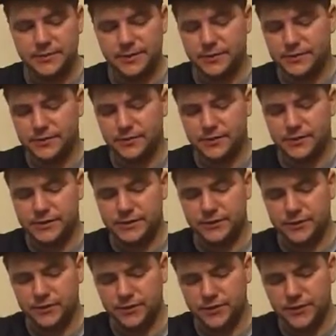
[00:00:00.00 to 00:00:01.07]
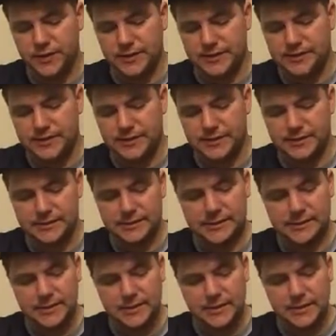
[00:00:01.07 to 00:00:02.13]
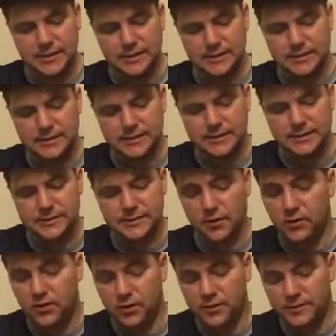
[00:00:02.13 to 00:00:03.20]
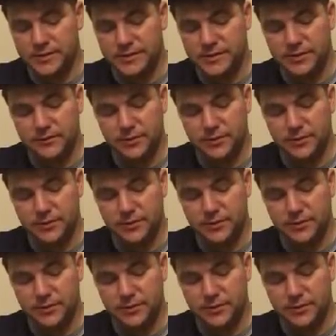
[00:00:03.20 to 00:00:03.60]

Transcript: about stories of the old days he is, and he listens to all Mr.